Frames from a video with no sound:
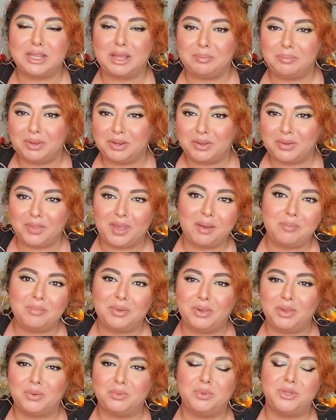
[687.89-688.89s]
Let me know down
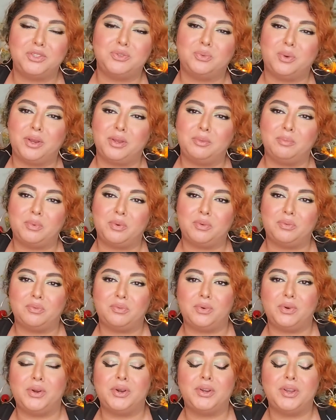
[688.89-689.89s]
below which one you
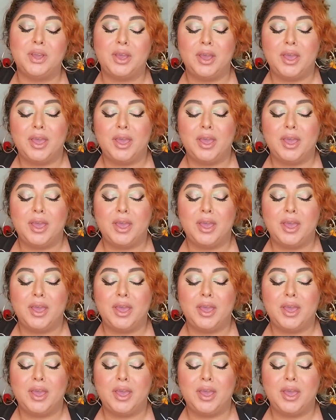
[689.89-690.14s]
preferred.